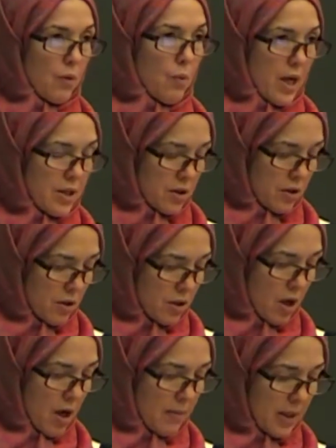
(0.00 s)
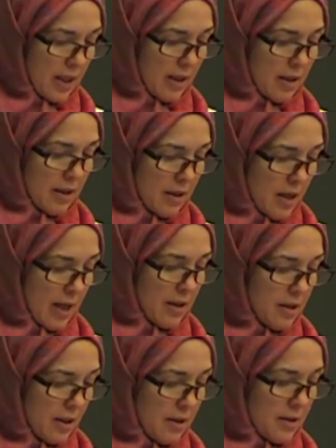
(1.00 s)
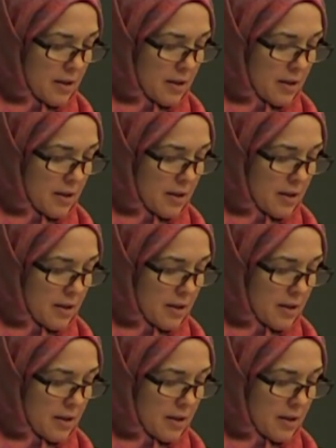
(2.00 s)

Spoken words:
the Western-dominated 19th